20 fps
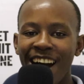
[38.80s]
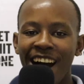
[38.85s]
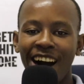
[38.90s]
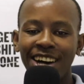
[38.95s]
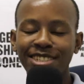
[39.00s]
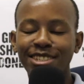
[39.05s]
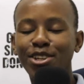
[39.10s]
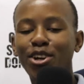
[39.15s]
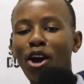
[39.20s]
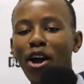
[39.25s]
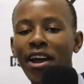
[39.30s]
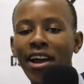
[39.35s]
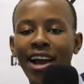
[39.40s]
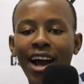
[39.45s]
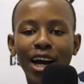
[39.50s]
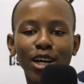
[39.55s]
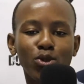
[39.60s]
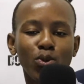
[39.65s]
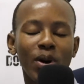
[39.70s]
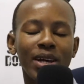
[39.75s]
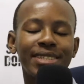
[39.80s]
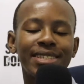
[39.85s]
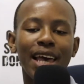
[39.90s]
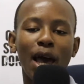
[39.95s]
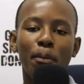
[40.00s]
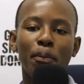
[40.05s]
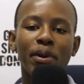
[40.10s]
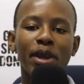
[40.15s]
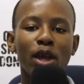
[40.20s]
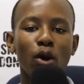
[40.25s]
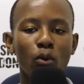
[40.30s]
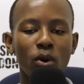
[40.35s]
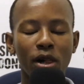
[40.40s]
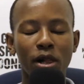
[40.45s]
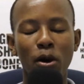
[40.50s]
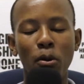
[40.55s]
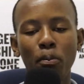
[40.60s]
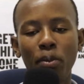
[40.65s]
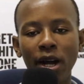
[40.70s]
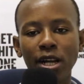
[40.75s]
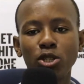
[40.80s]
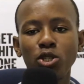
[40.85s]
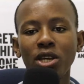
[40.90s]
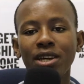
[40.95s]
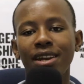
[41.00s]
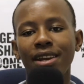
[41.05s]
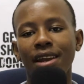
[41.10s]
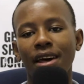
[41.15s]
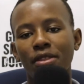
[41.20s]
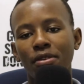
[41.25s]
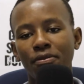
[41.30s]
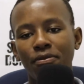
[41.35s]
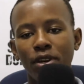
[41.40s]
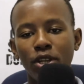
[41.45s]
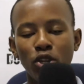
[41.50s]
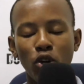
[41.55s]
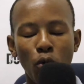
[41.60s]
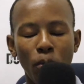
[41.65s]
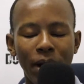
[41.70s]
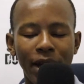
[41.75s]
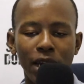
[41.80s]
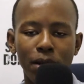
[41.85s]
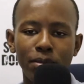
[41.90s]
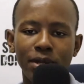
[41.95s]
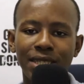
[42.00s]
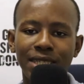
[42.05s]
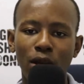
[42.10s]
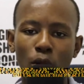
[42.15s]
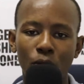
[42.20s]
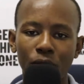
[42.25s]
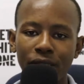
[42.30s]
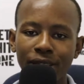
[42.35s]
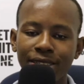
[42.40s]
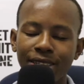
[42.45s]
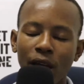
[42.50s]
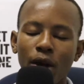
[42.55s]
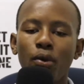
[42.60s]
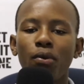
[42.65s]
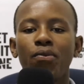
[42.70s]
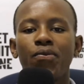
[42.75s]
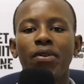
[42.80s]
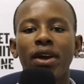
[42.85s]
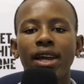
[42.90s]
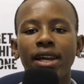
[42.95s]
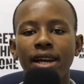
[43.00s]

How's it going, guys? What's happening? Welcome back to yet another video. My name is Untitled,